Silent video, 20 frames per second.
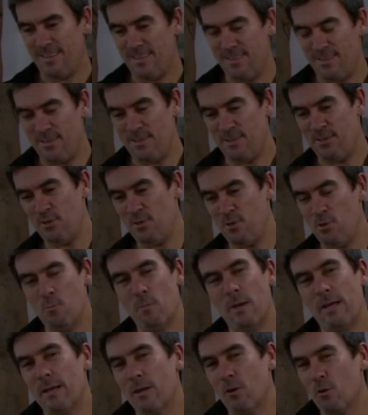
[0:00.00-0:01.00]
you
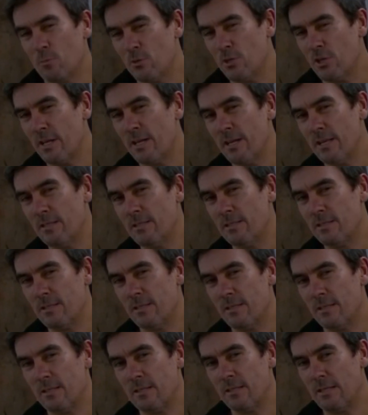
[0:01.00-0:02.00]
make it up to your kids
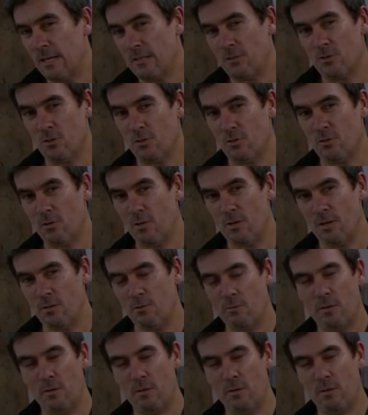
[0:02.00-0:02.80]
that's just gone out the window